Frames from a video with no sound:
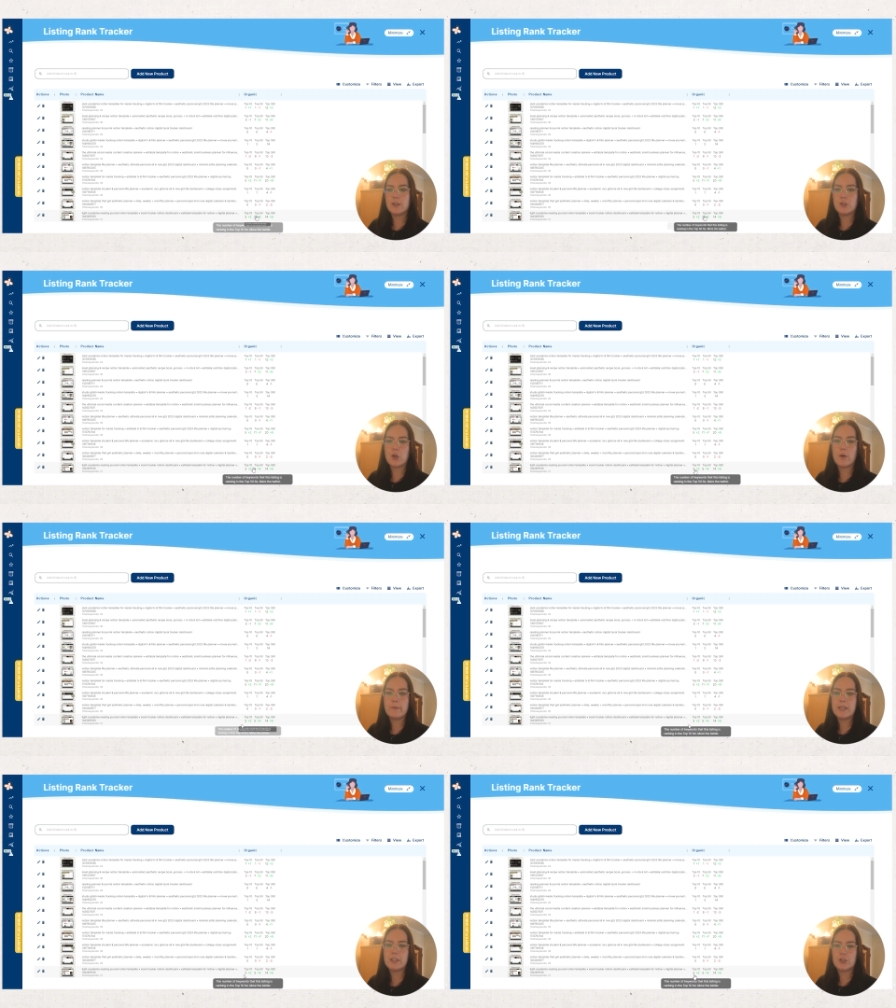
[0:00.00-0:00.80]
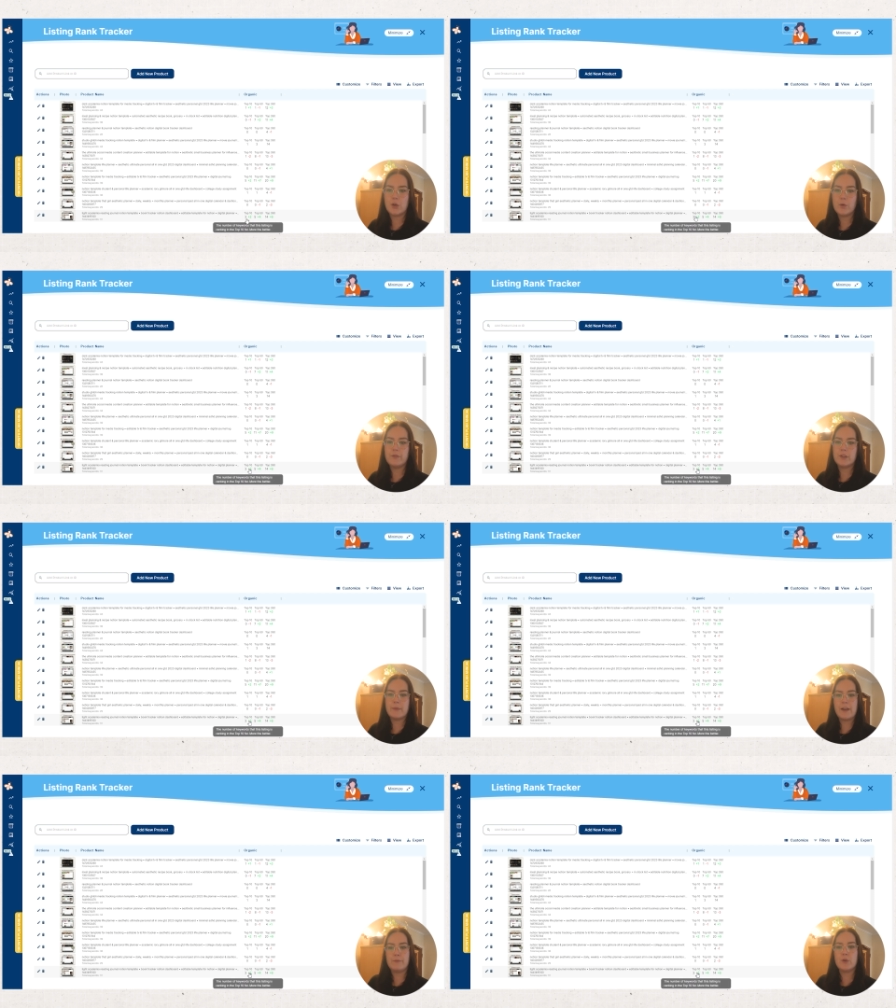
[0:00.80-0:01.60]
and it's showing me that two of
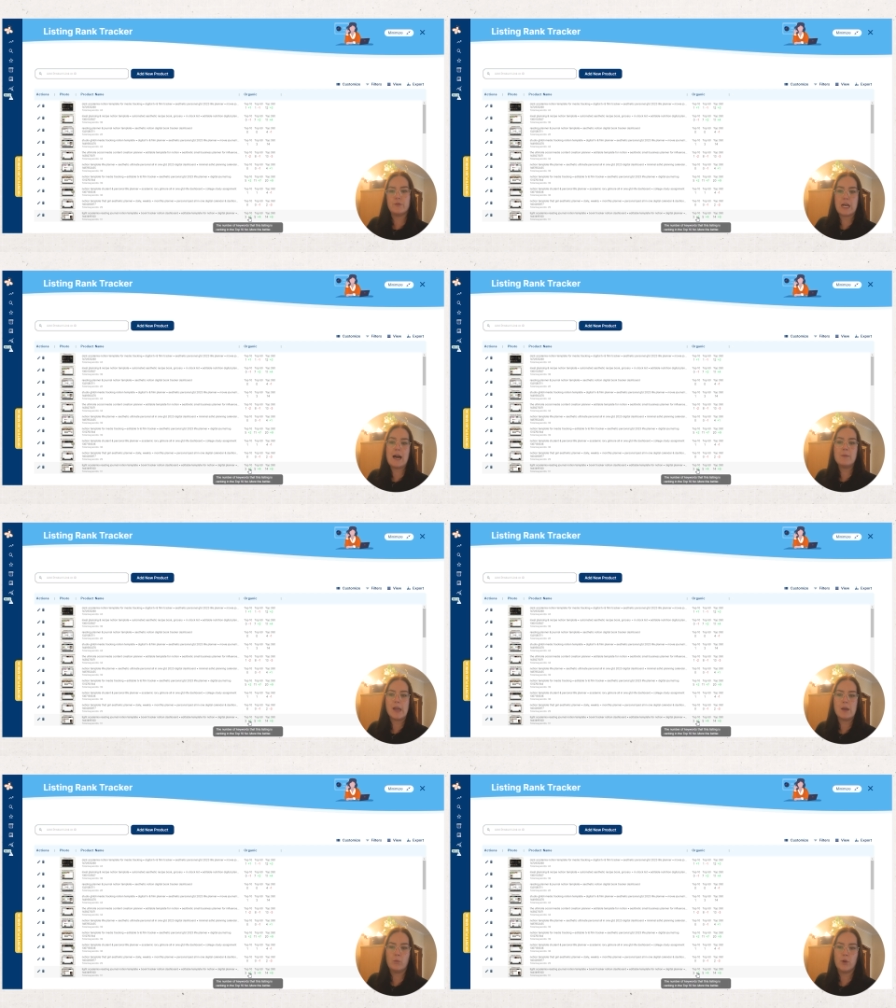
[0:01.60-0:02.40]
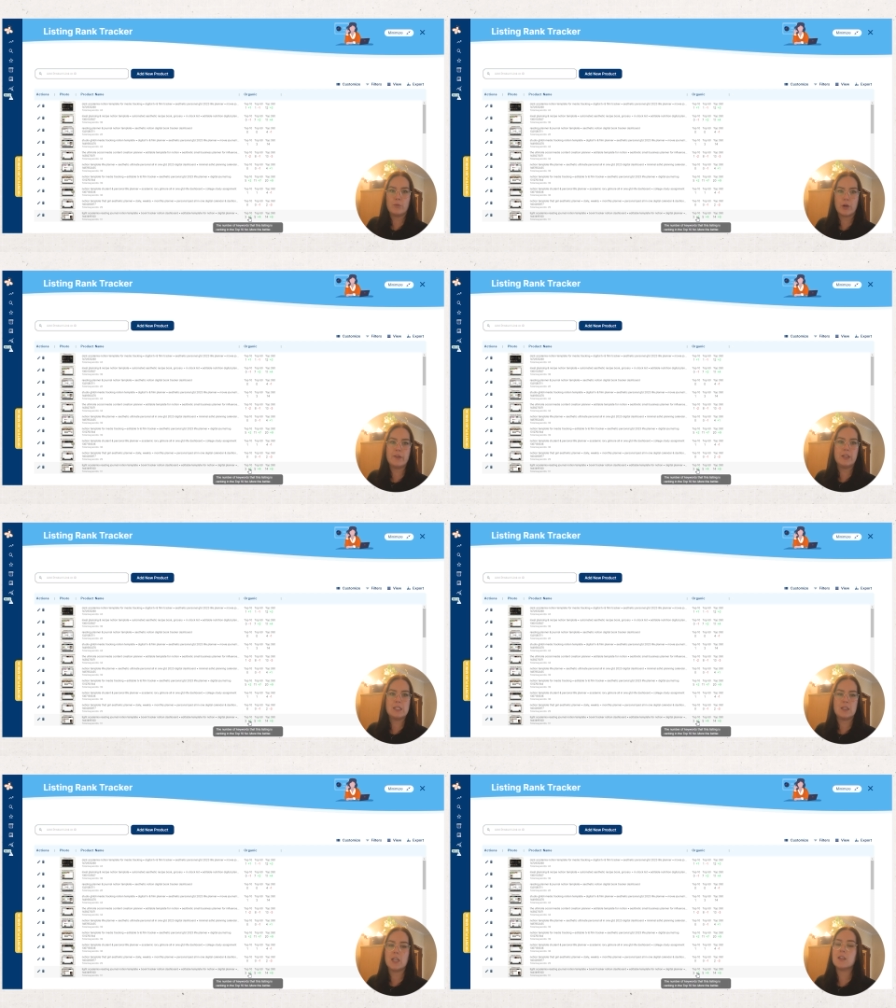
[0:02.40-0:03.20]
them have moved up and weren't
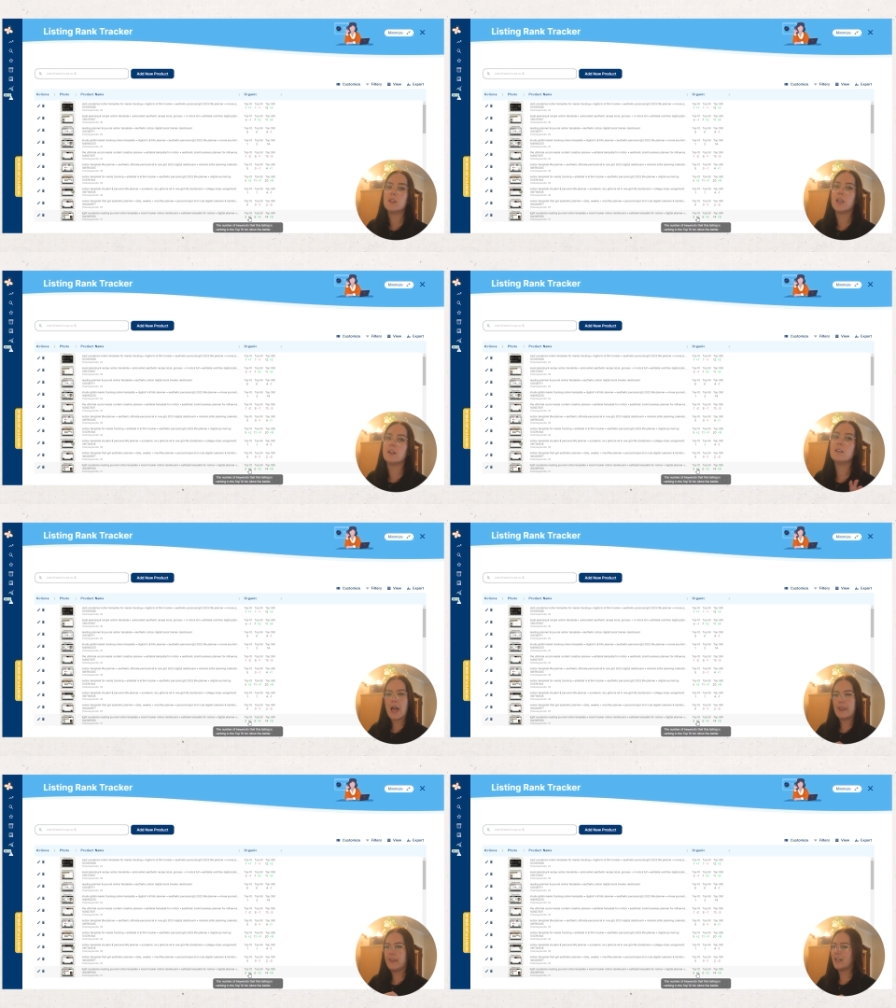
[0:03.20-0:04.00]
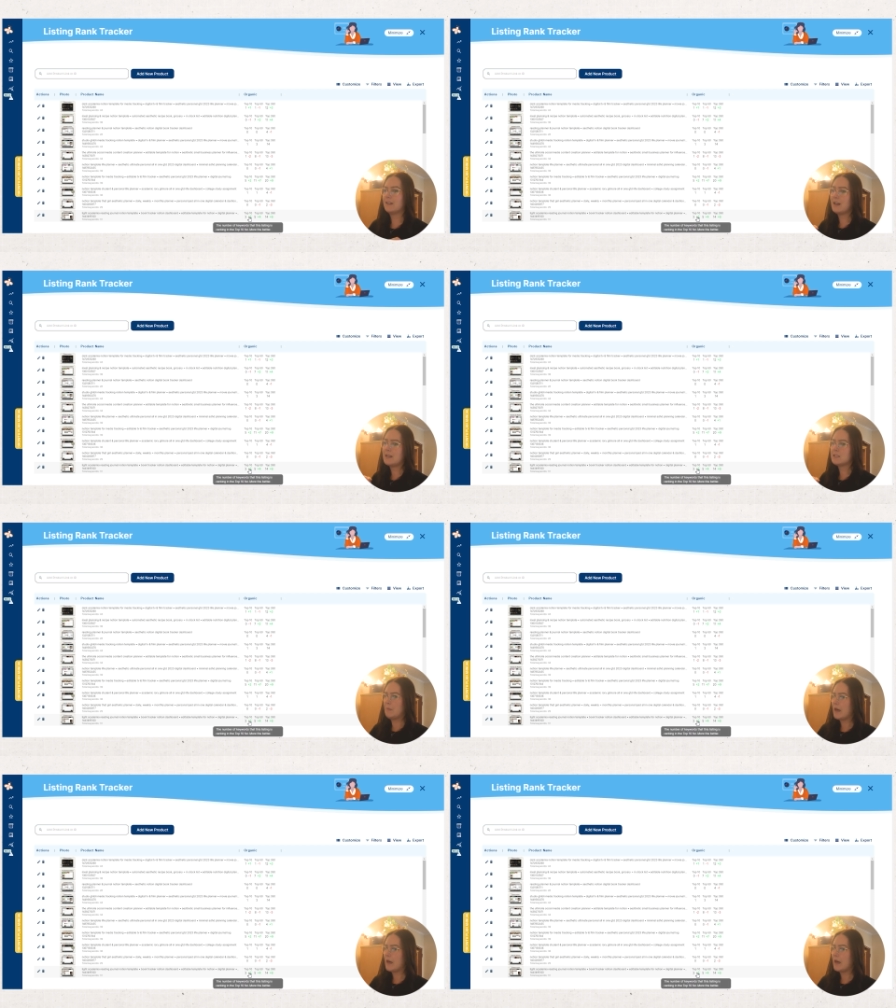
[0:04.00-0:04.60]
previously in there I think last